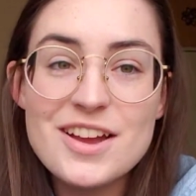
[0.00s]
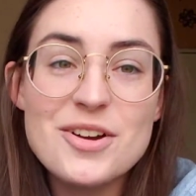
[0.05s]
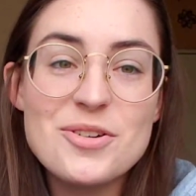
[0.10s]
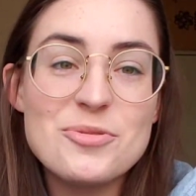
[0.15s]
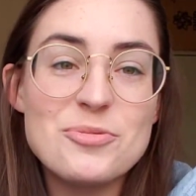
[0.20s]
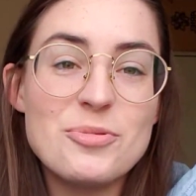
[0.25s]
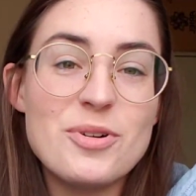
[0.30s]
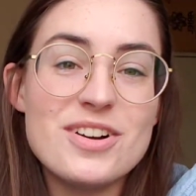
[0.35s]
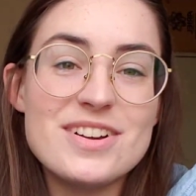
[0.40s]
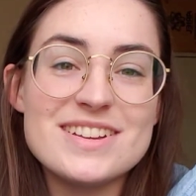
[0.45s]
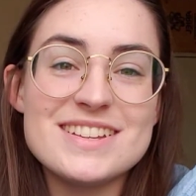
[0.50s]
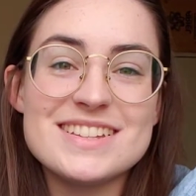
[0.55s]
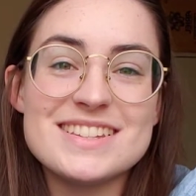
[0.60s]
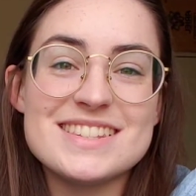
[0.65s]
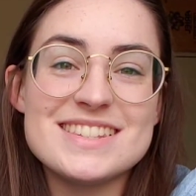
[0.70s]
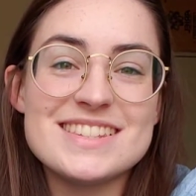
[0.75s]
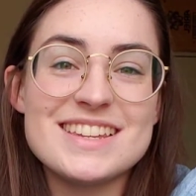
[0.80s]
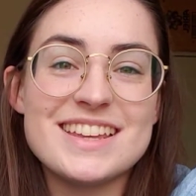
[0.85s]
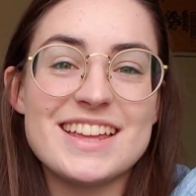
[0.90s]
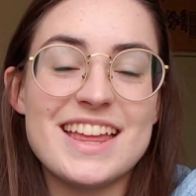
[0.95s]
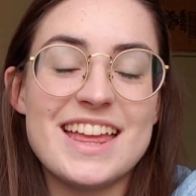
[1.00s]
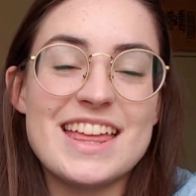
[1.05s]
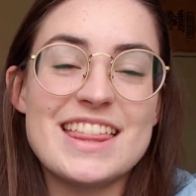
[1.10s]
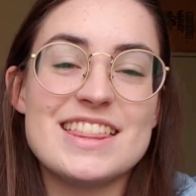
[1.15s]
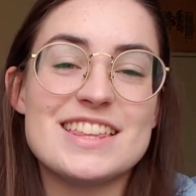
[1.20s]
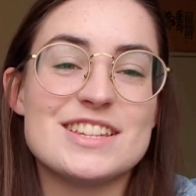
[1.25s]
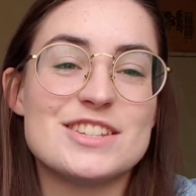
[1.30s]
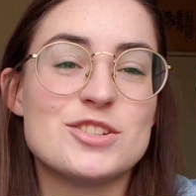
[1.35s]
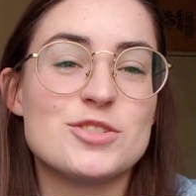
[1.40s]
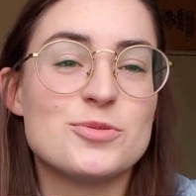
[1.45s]
was
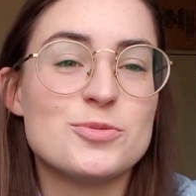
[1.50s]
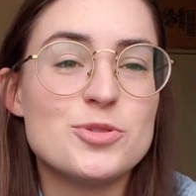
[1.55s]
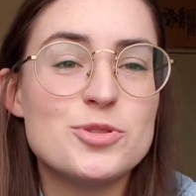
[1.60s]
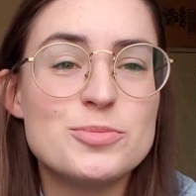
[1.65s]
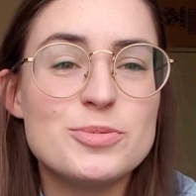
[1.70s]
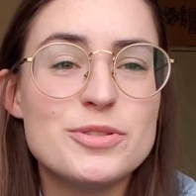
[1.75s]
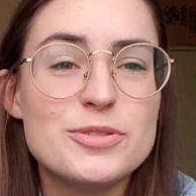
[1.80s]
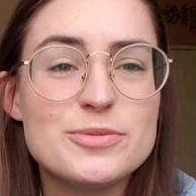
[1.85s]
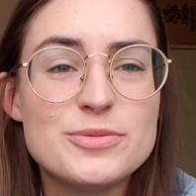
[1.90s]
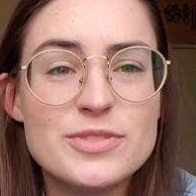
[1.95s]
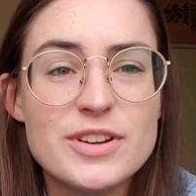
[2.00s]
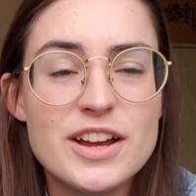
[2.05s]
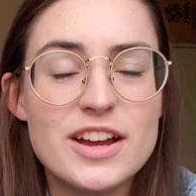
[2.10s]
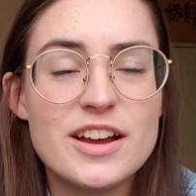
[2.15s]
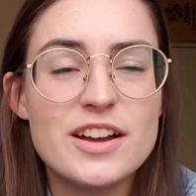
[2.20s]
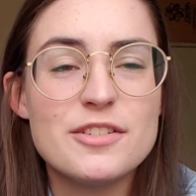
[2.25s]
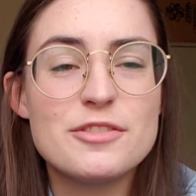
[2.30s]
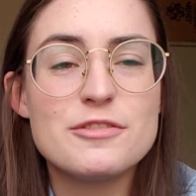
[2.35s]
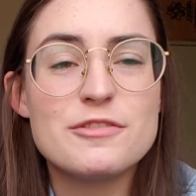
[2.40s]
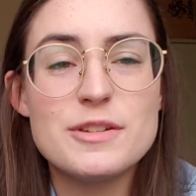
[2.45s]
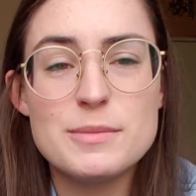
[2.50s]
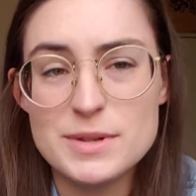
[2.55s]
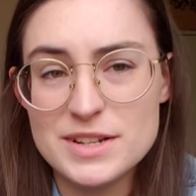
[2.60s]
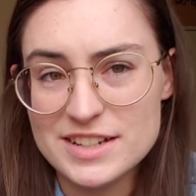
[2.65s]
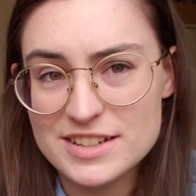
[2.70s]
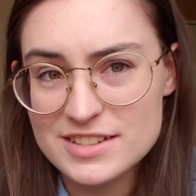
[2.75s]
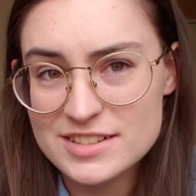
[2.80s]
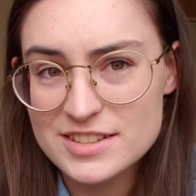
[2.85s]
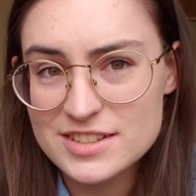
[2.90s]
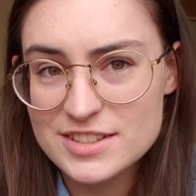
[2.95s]
this group of
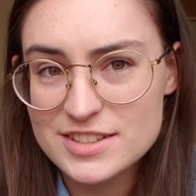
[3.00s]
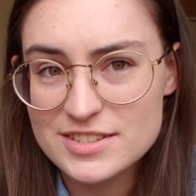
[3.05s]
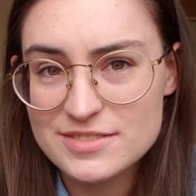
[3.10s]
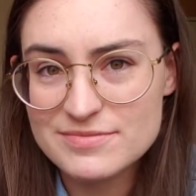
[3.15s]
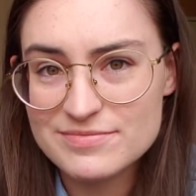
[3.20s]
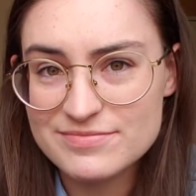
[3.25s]
feminists,